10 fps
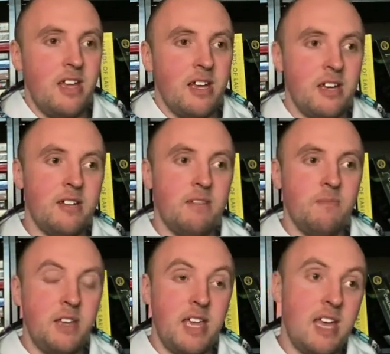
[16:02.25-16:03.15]

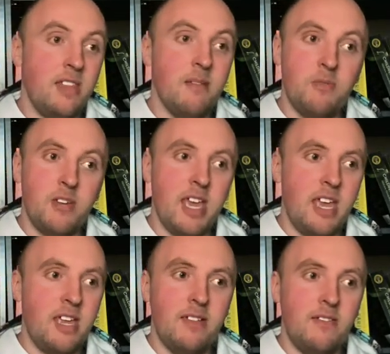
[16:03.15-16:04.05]
But yeah, the book
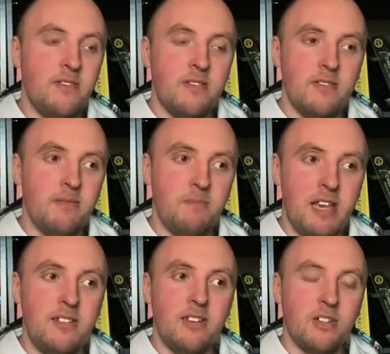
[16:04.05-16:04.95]
ends
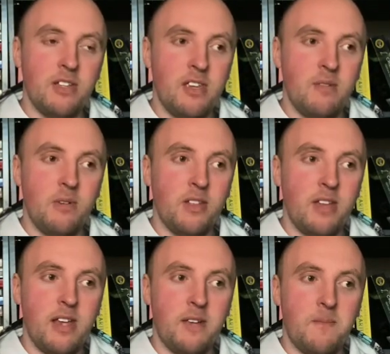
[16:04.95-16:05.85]
basically with
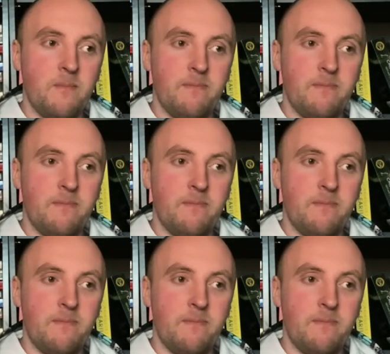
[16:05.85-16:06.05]
like